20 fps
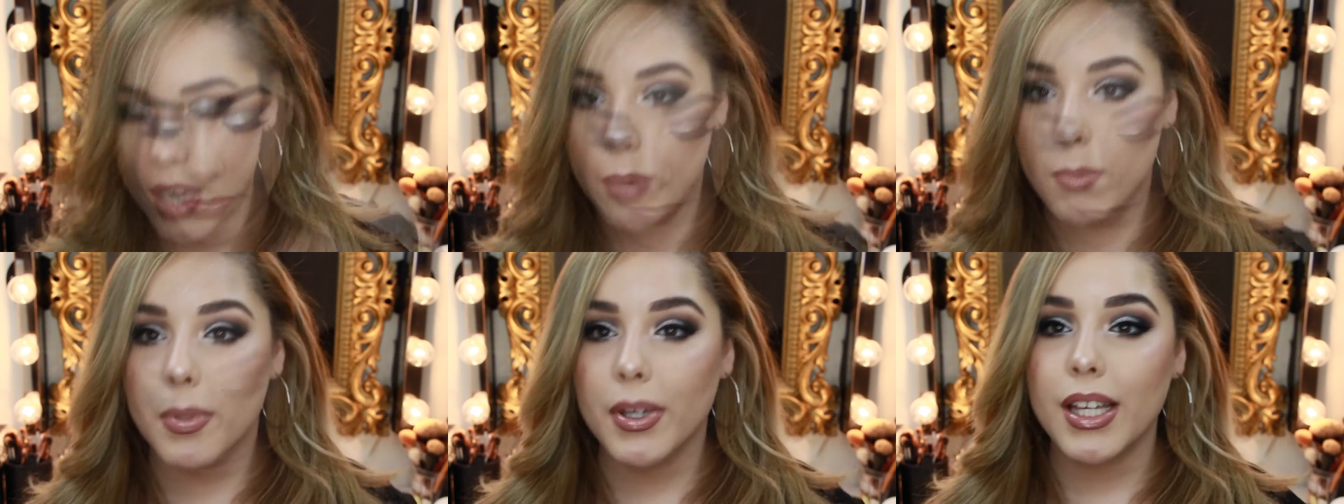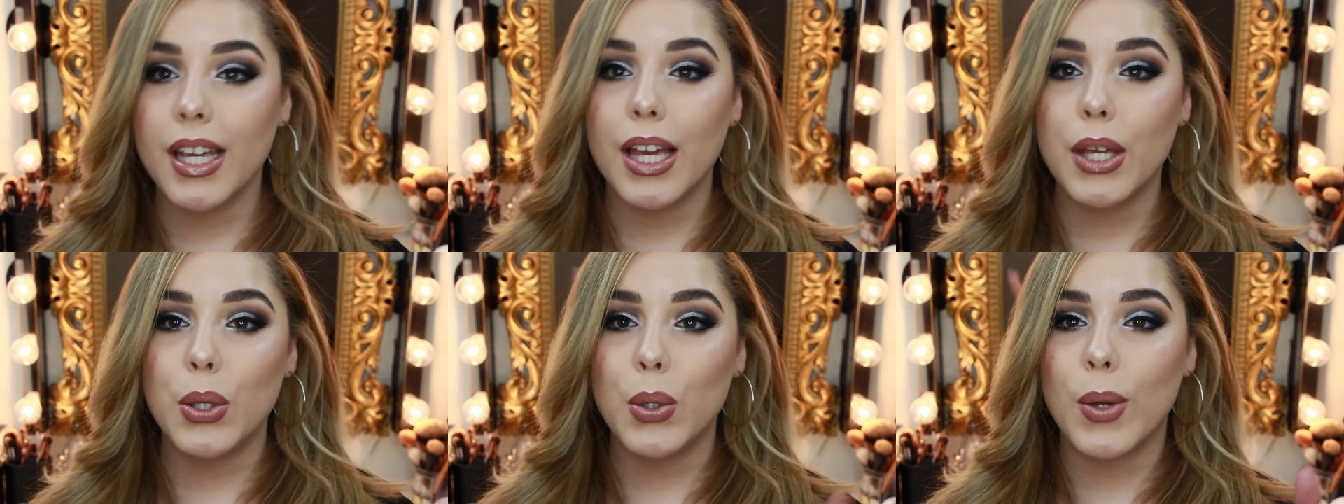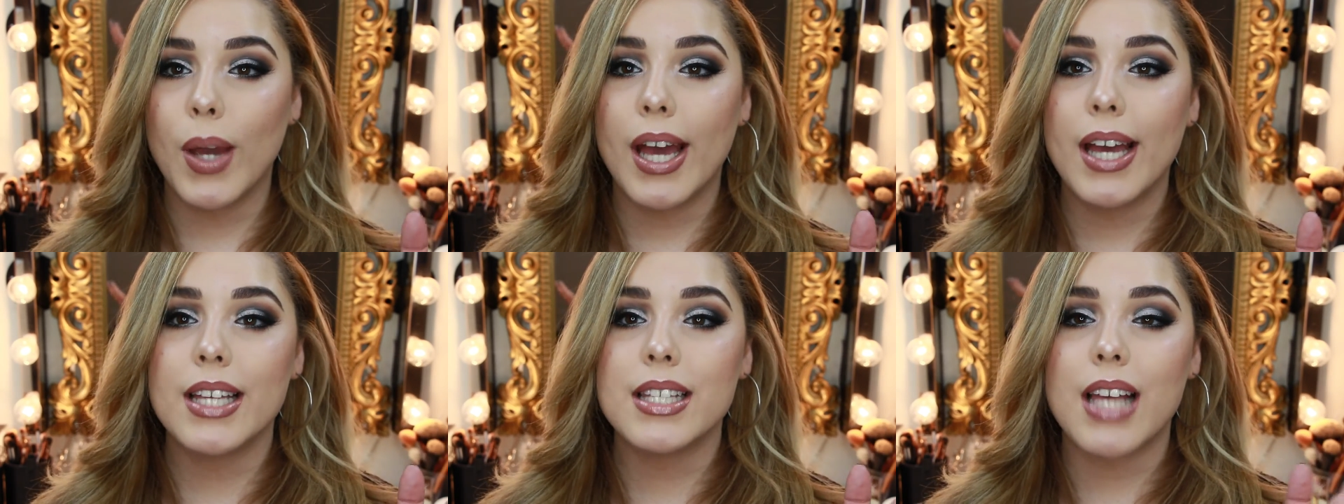But yeah, you
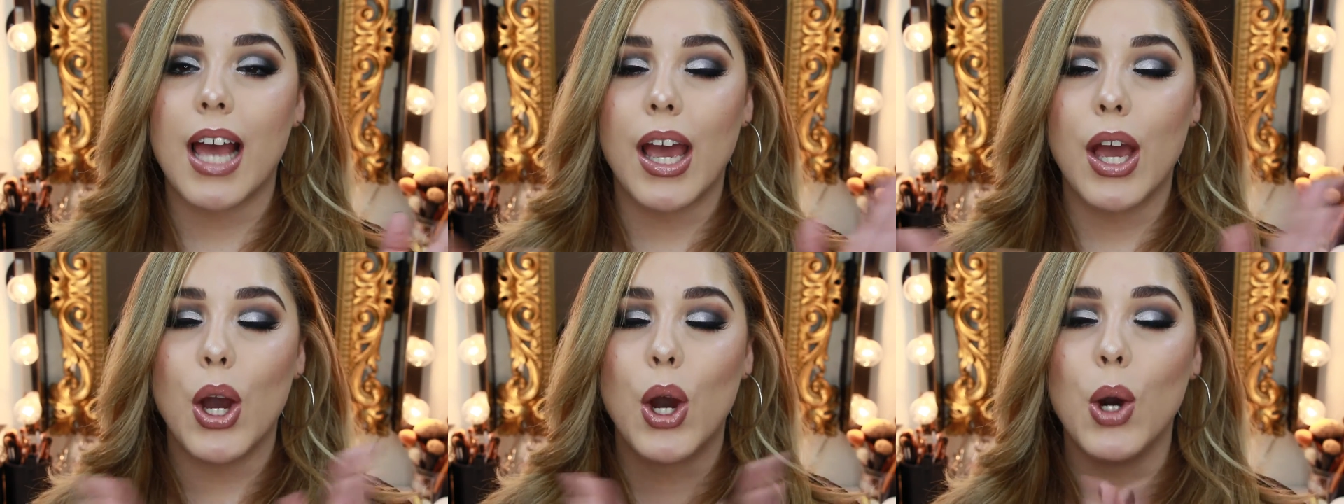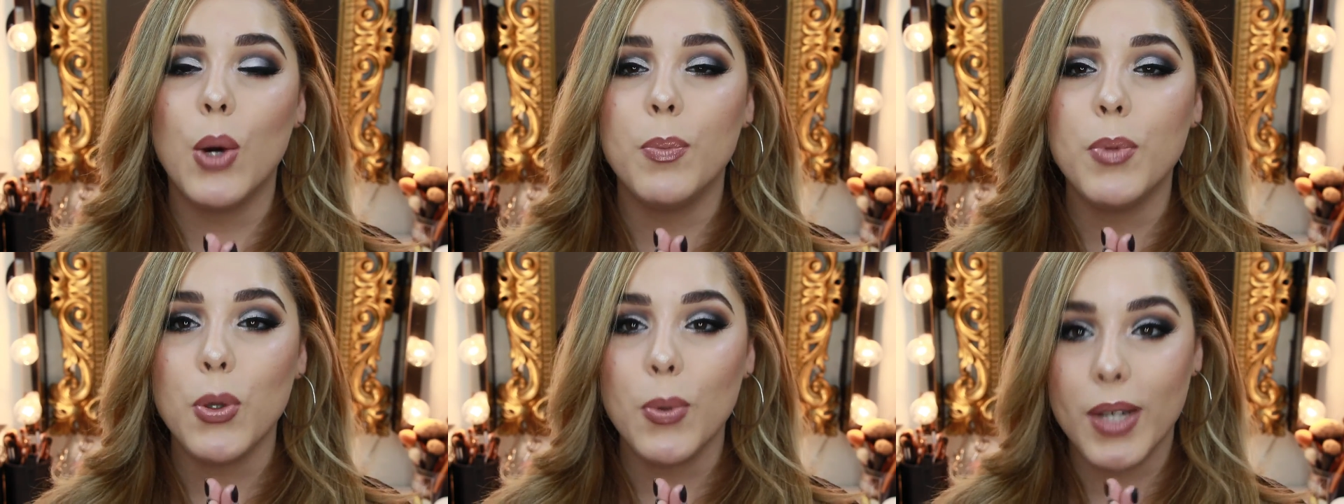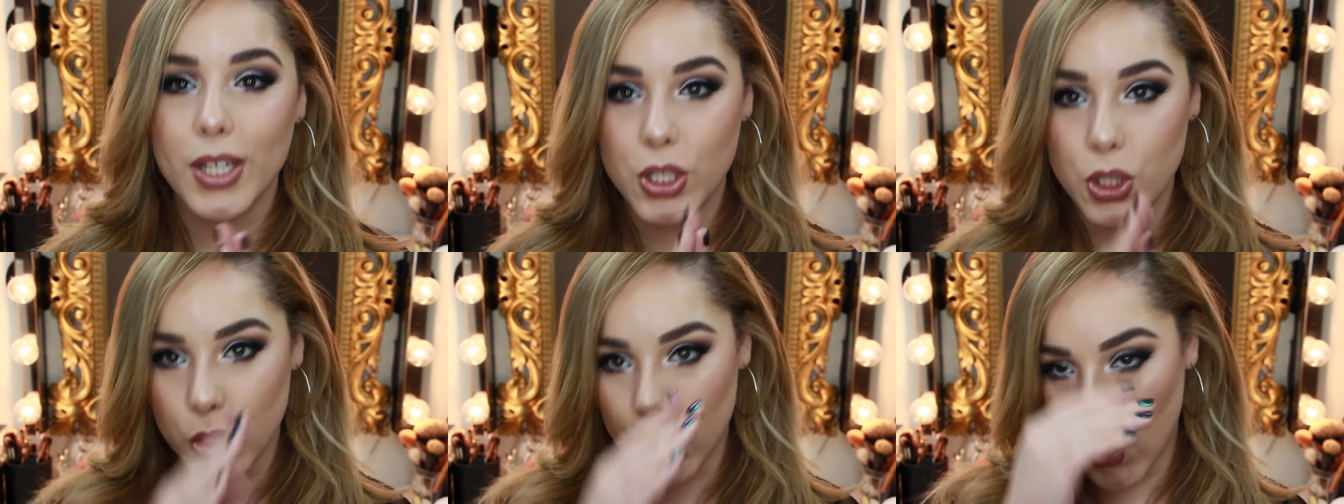guys, I hope you
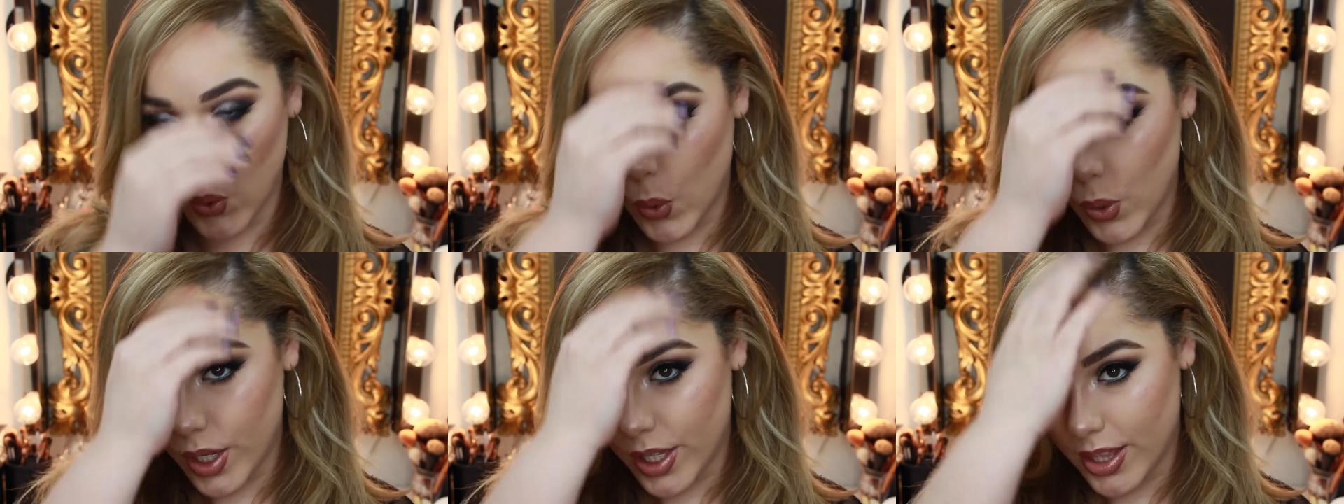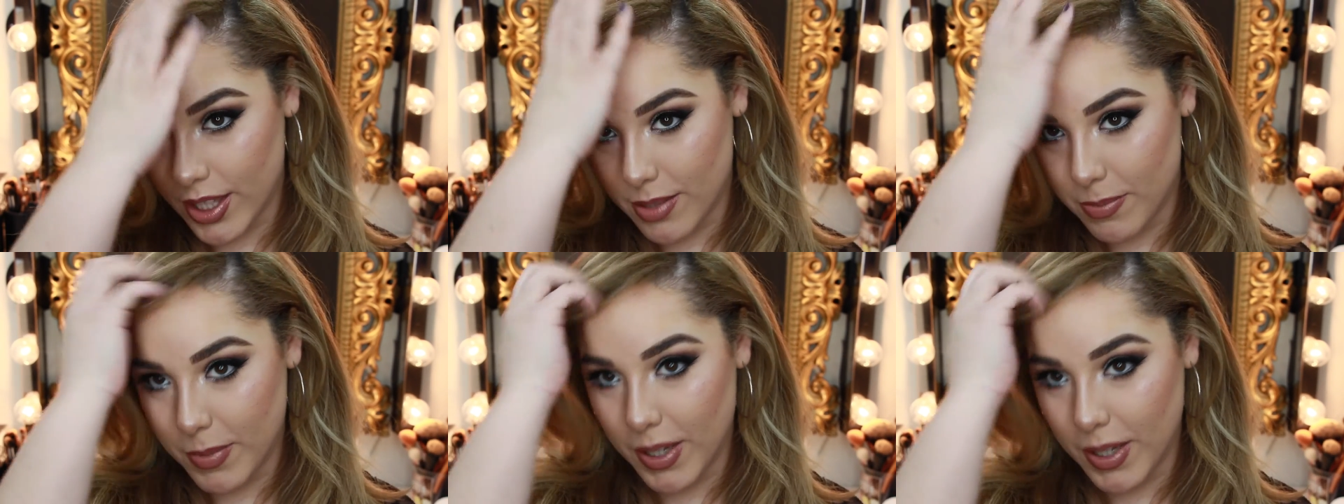enjoyed this